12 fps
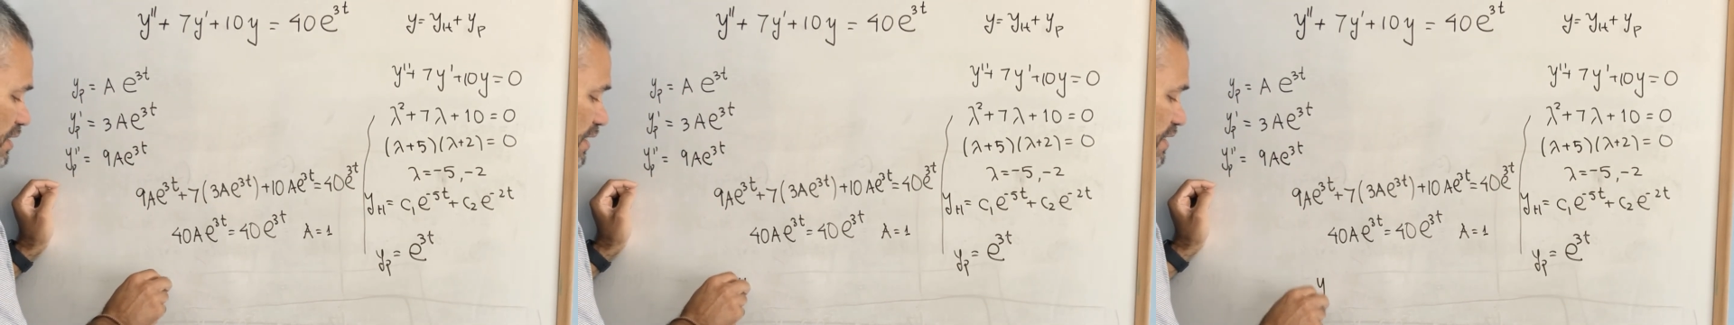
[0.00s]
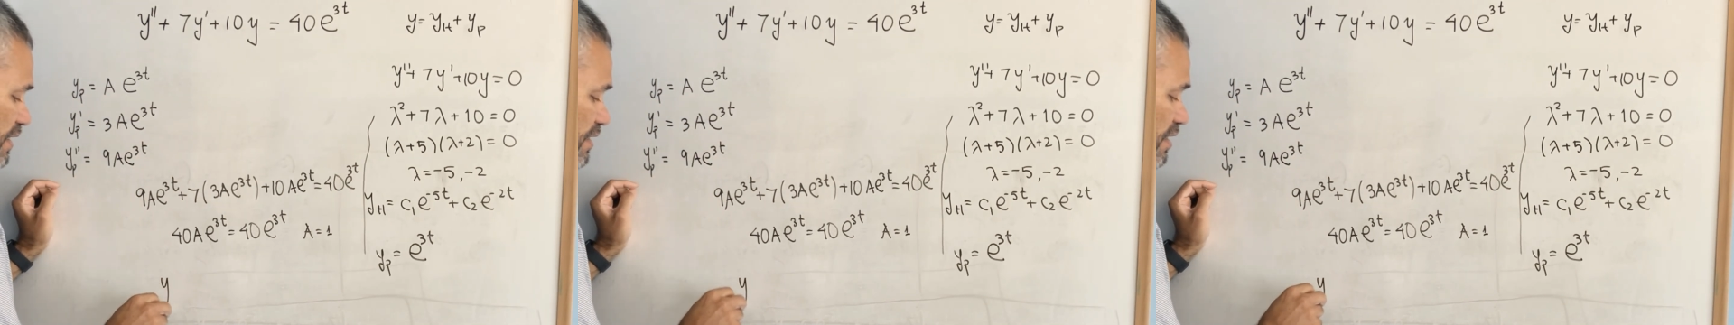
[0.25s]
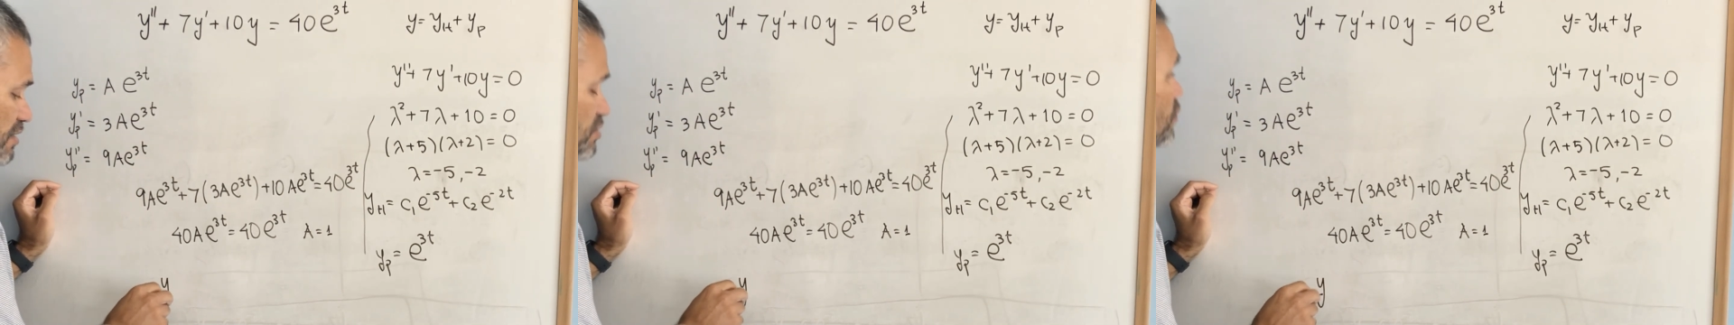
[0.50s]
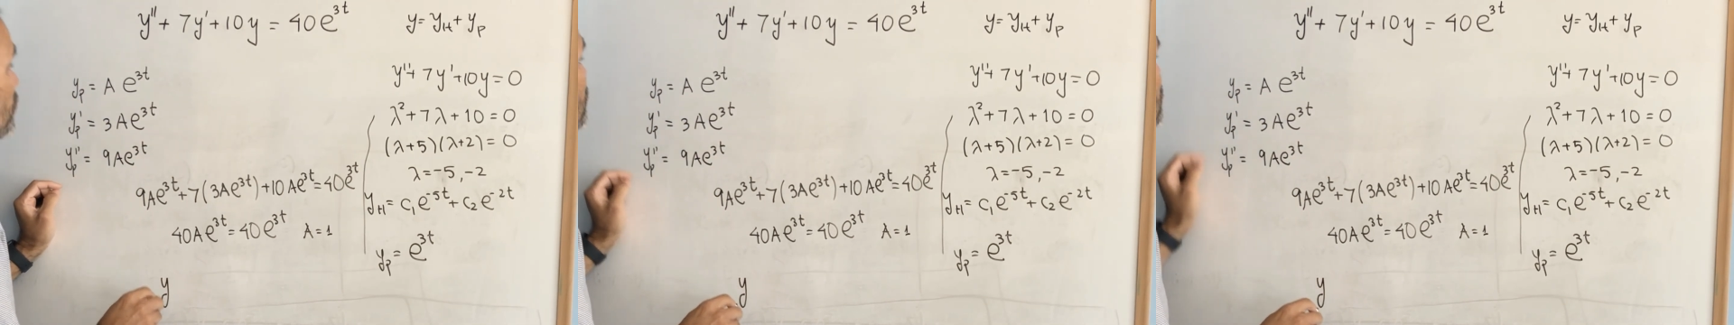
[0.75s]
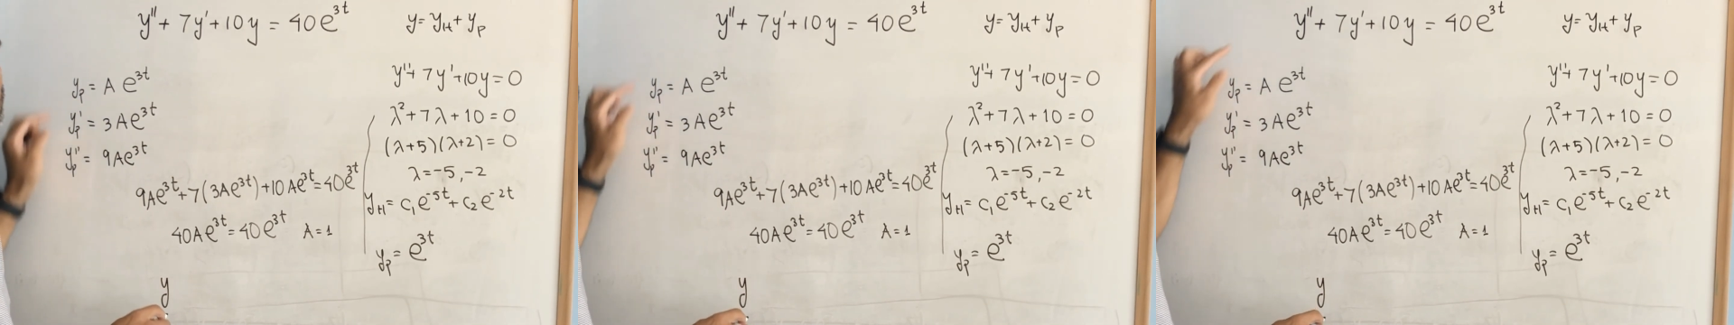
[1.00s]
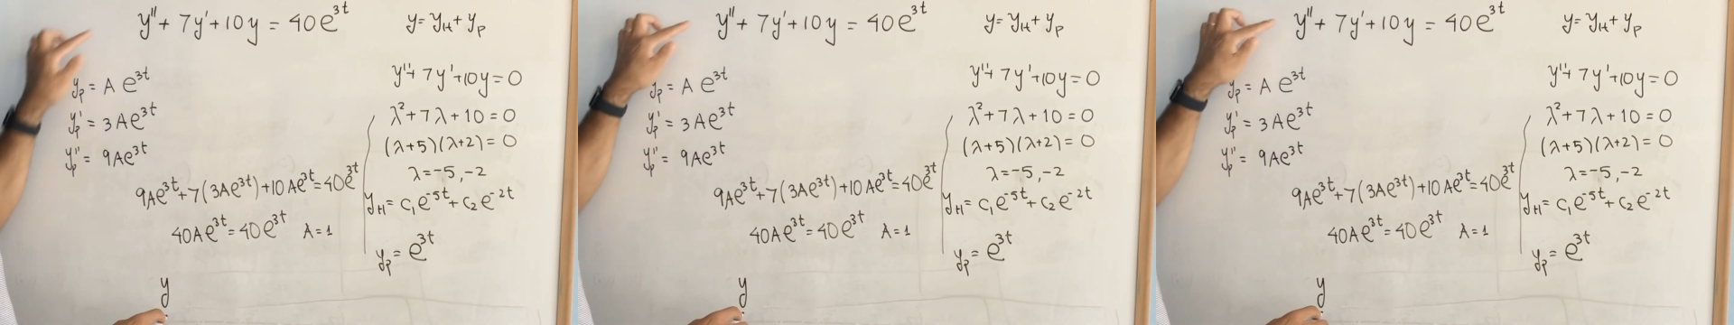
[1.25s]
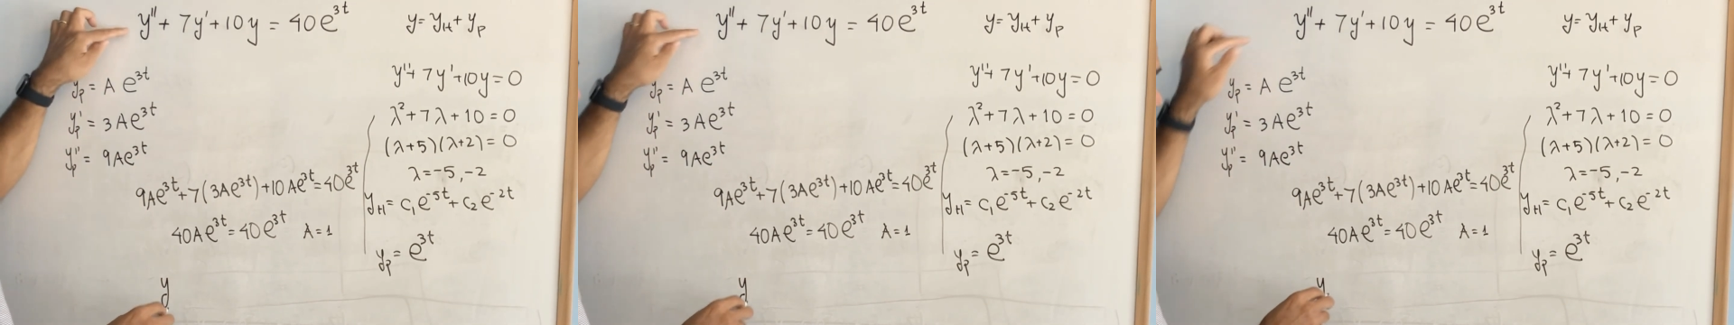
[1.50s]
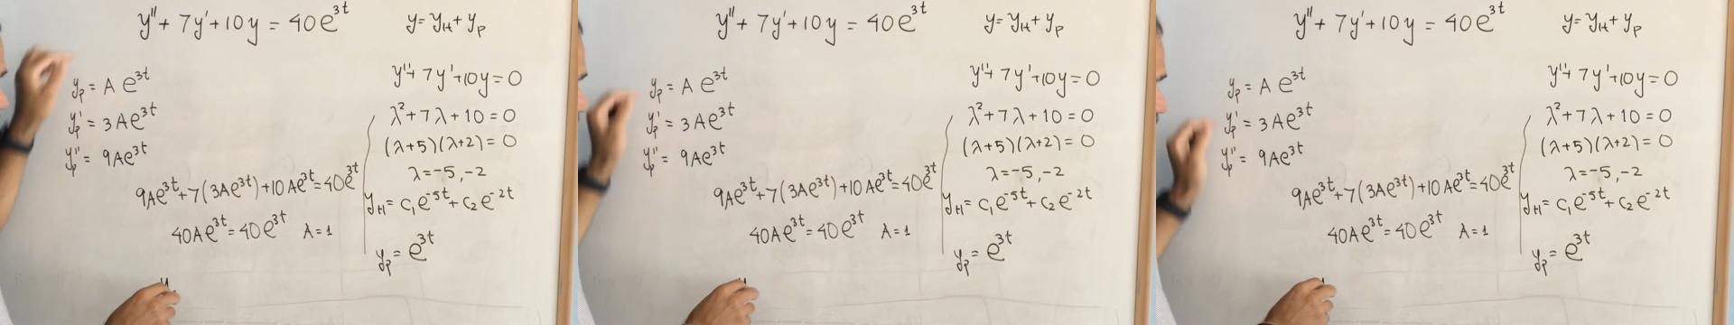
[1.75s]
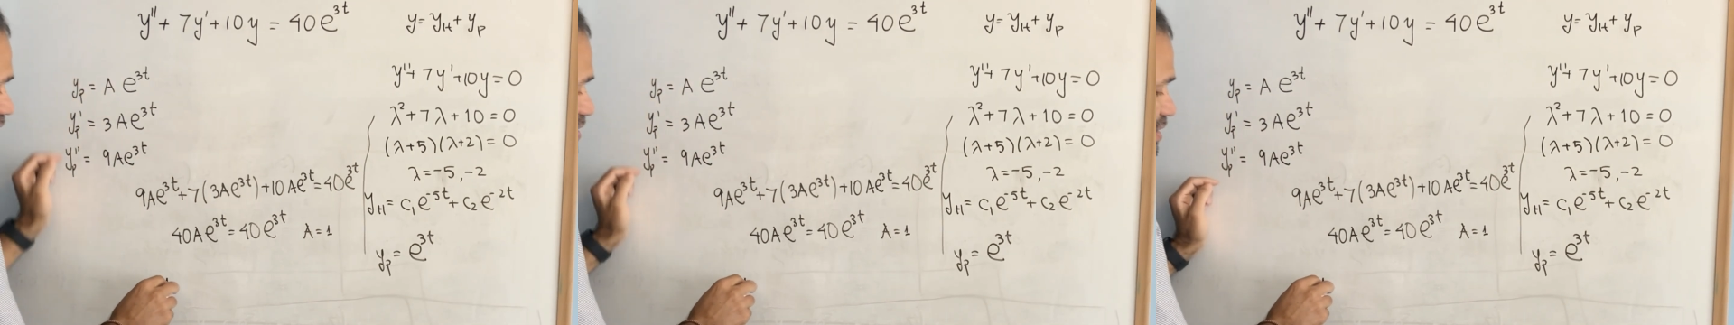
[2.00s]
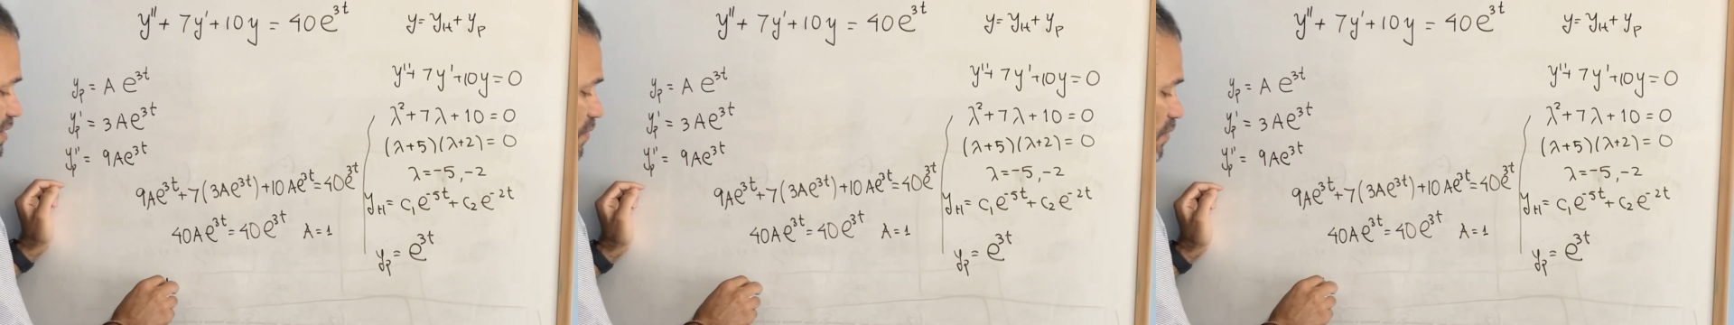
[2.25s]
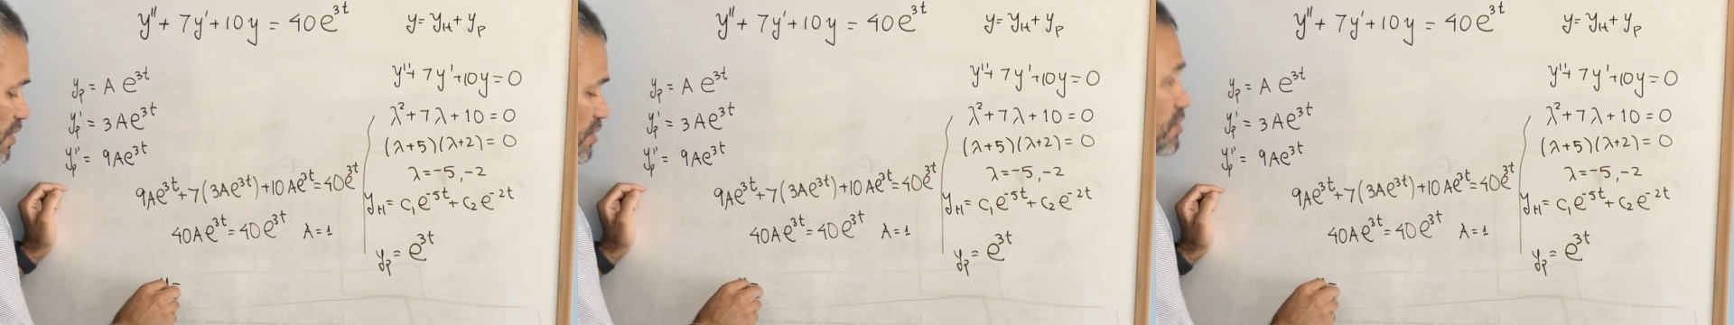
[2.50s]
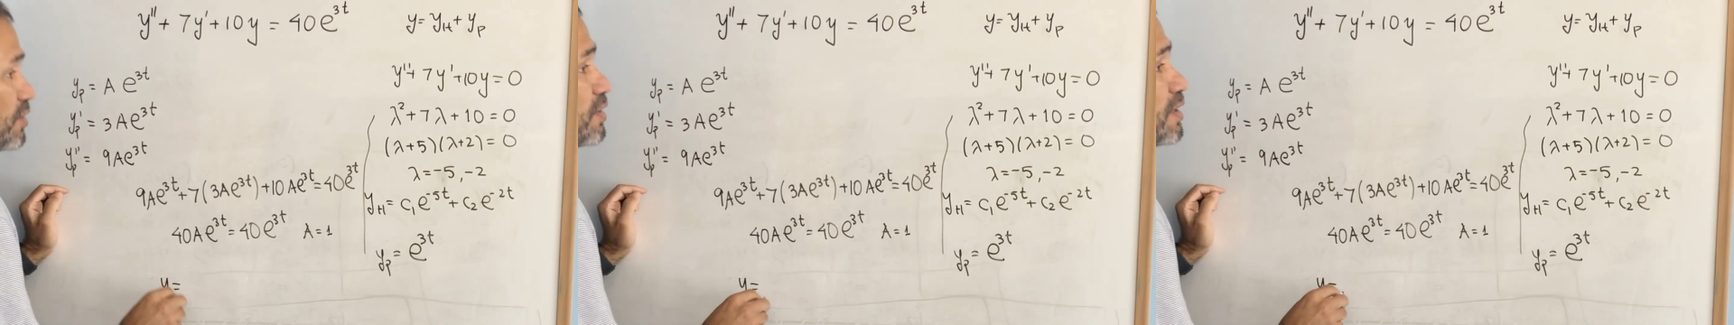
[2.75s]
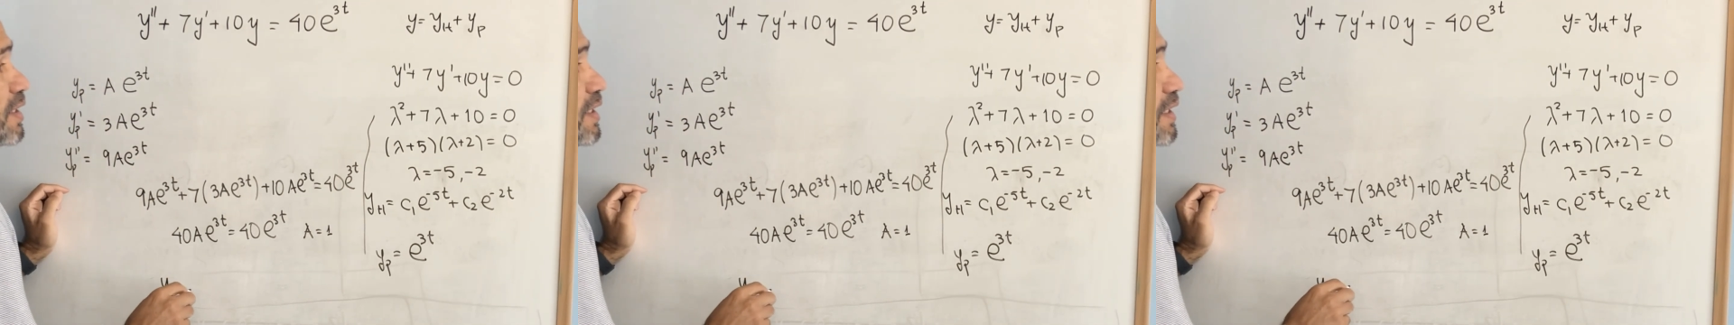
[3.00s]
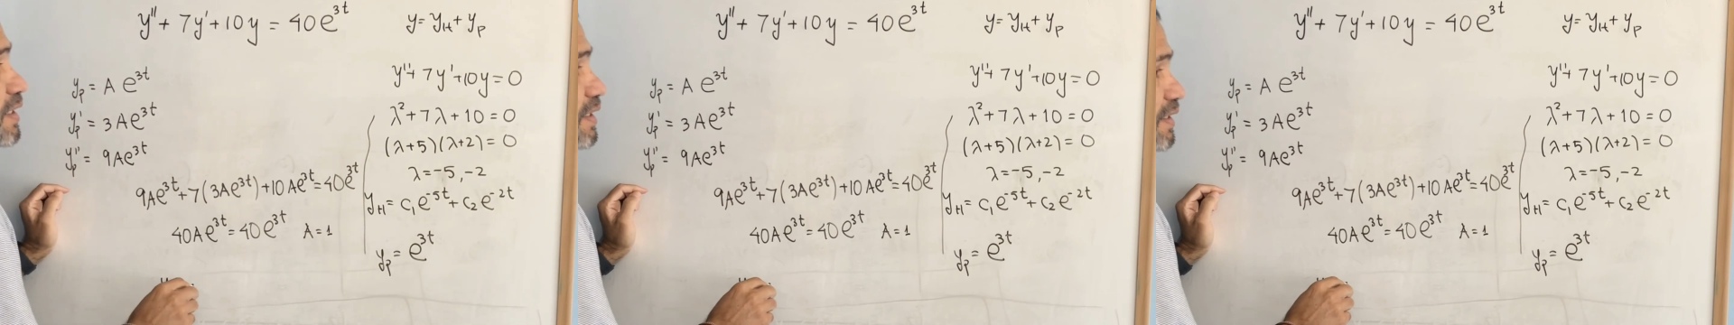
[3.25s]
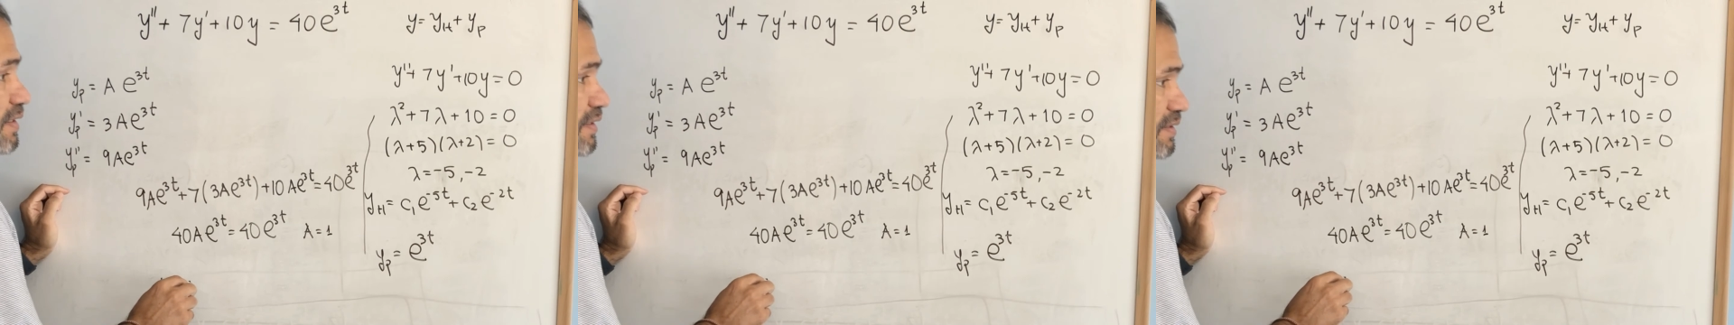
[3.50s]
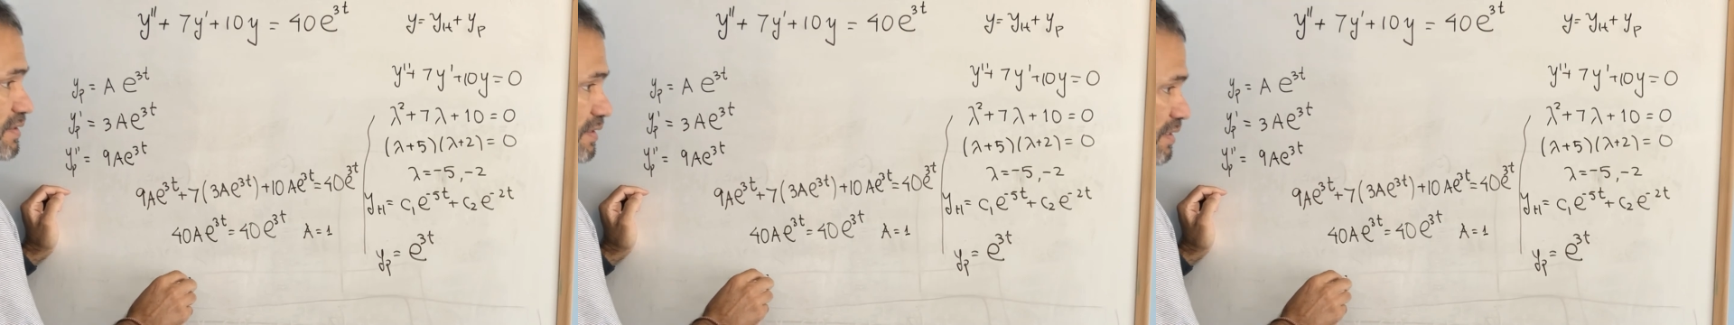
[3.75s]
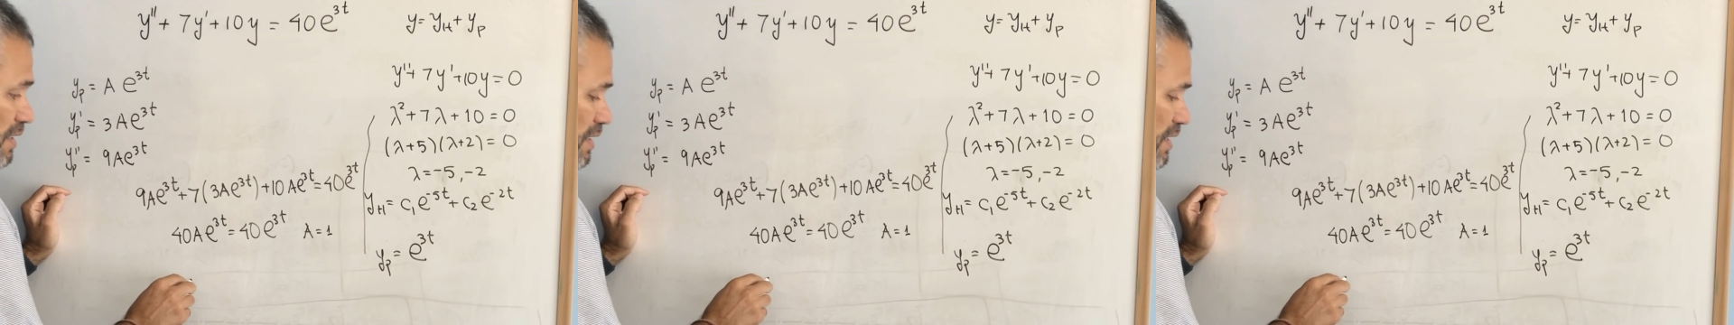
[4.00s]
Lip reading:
Nobody's mouth can be seen.